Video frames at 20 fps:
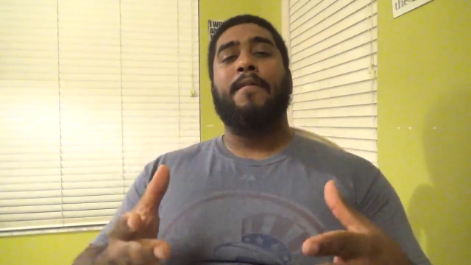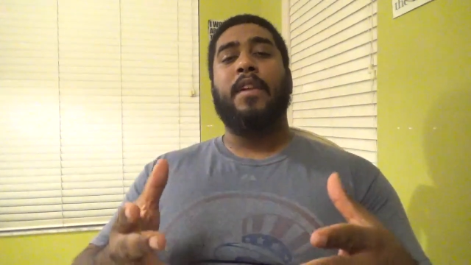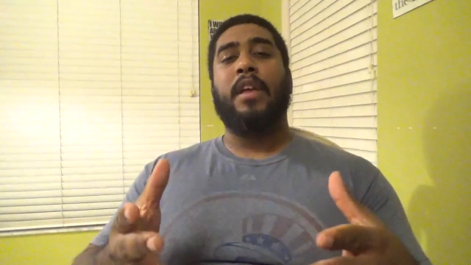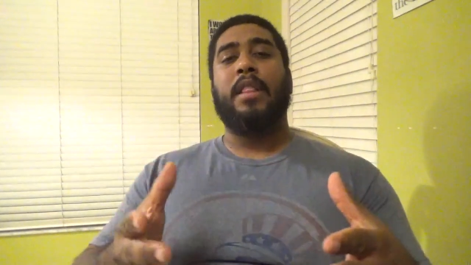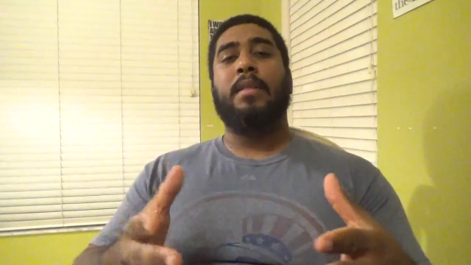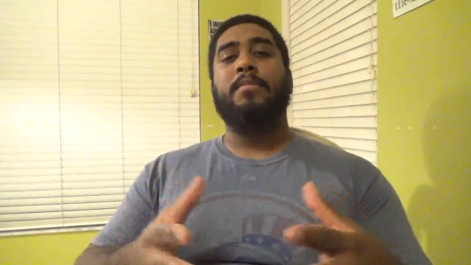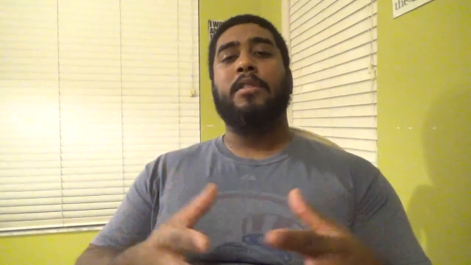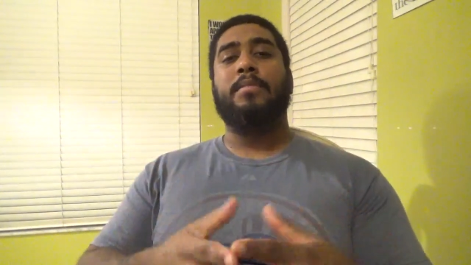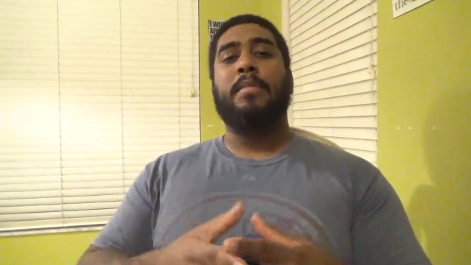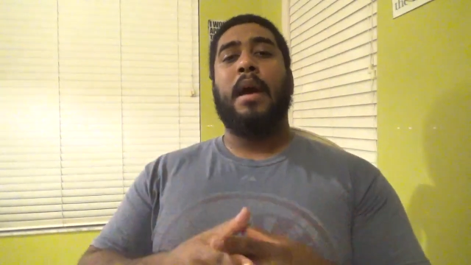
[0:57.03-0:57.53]

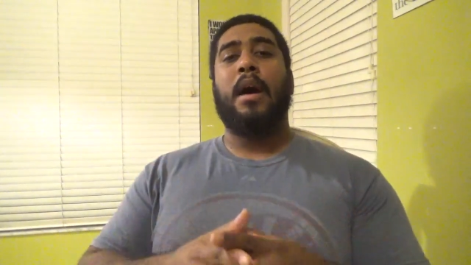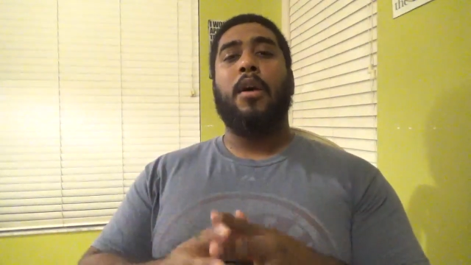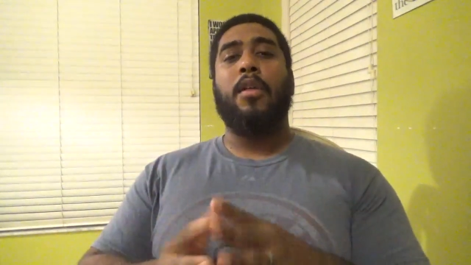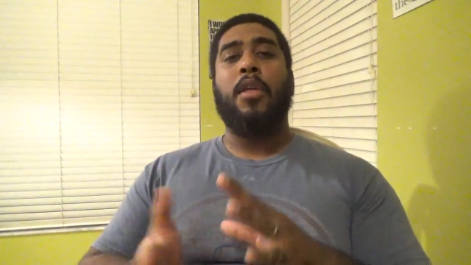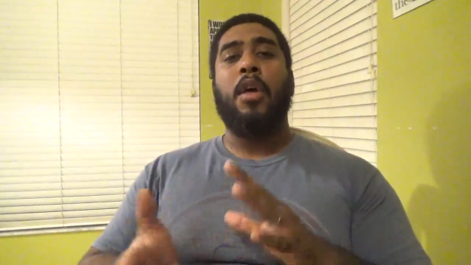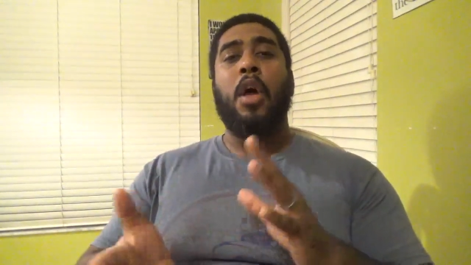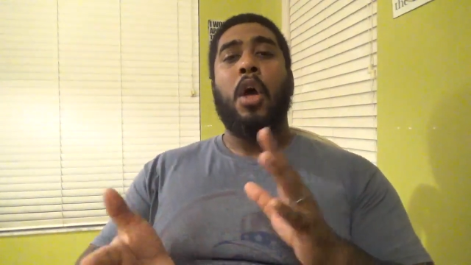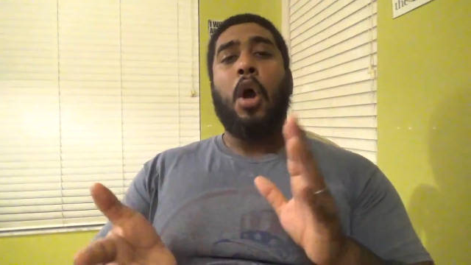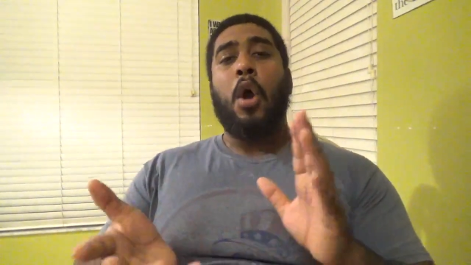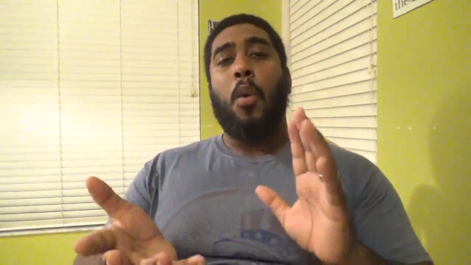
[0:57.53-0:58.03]
victim's
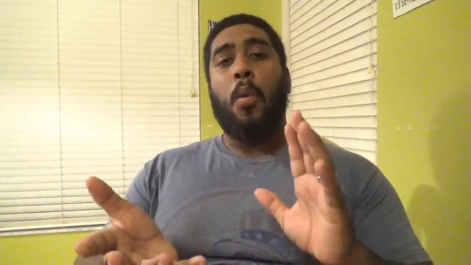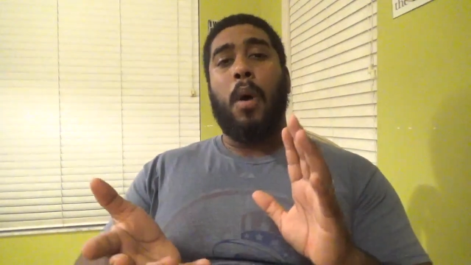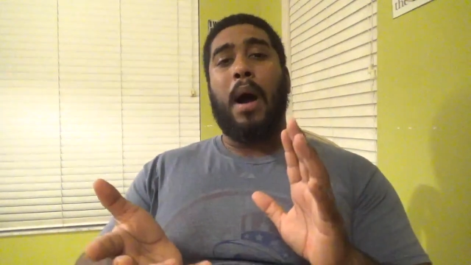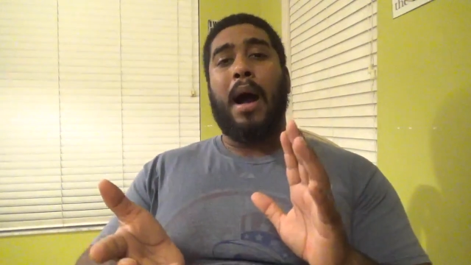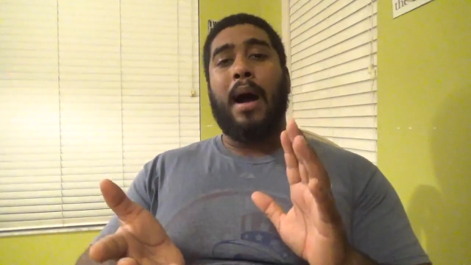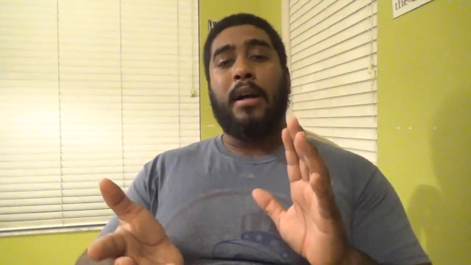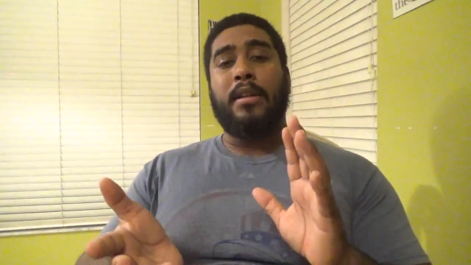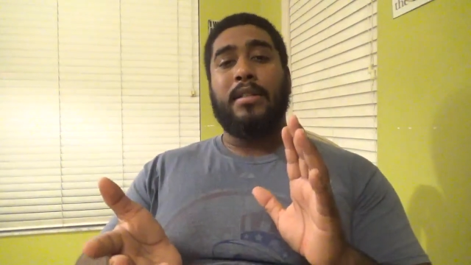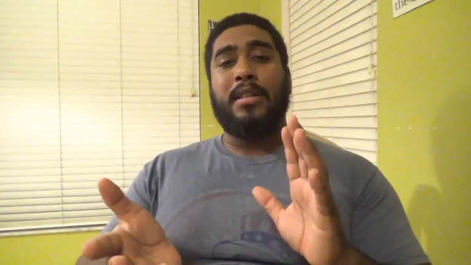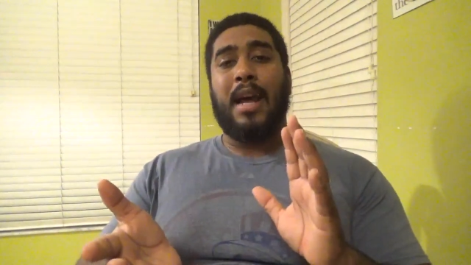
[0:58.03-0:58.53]
mouth
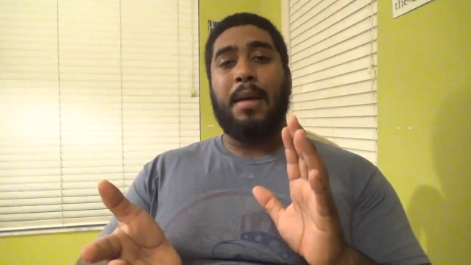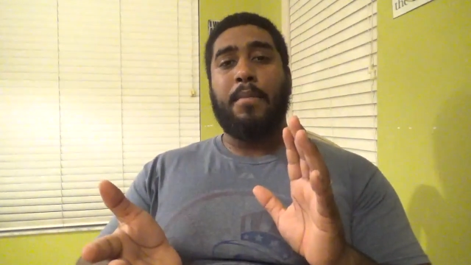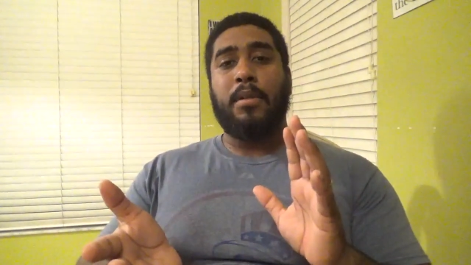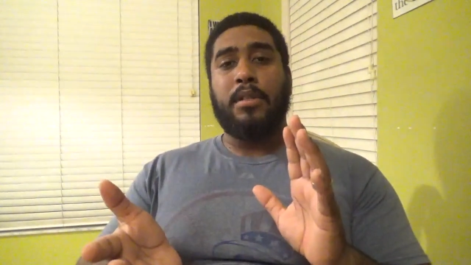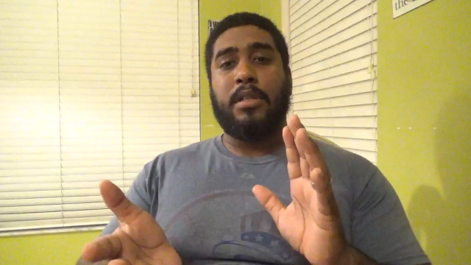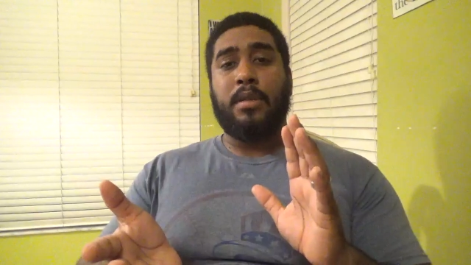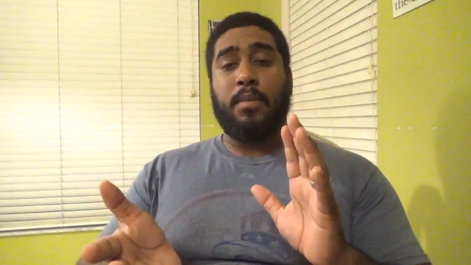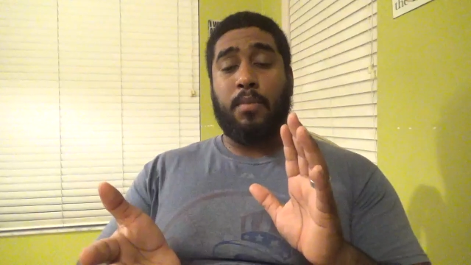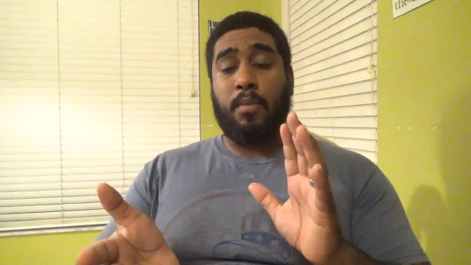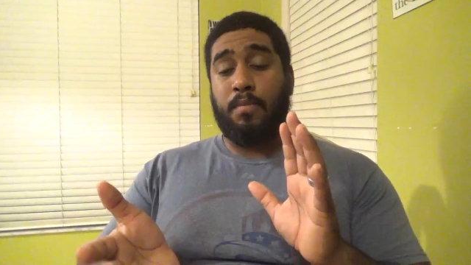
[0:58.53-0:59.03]
while simul-